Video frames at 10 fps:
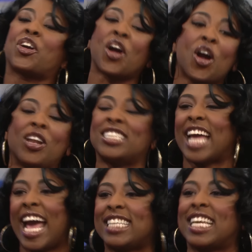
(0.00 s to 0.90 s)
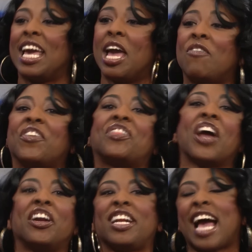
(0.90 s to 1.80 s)
a girl on, is man. asking him for
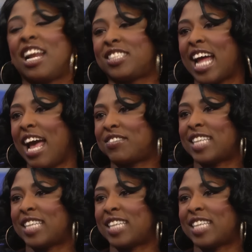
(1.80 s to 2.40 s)
thirty dollars to have